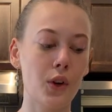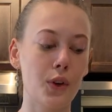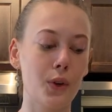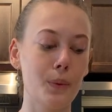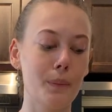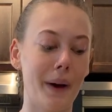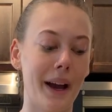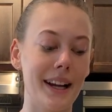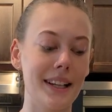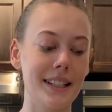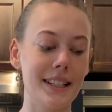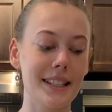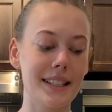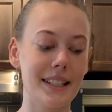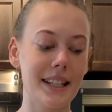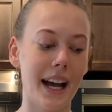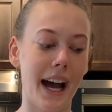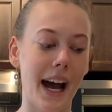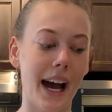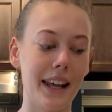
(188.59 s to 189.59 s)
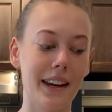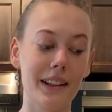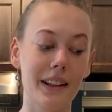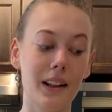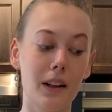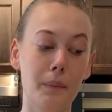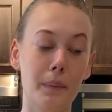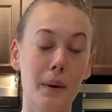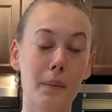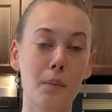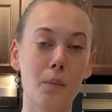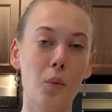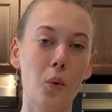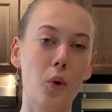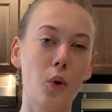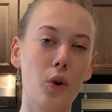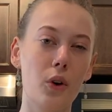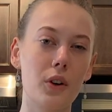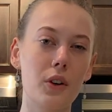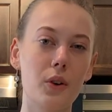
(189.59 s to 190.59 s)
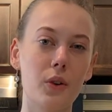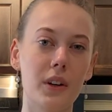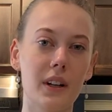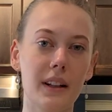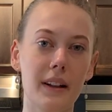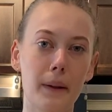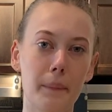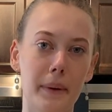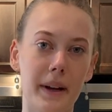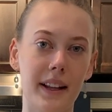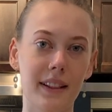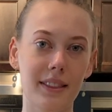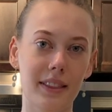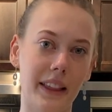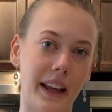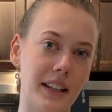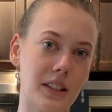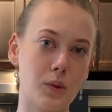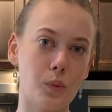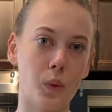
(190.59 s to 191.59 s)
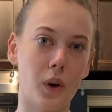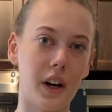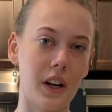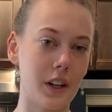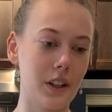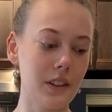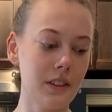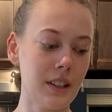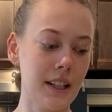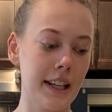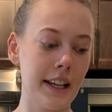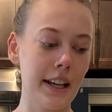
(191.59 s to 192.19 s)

you might need to add a little bit more or a little bit less water.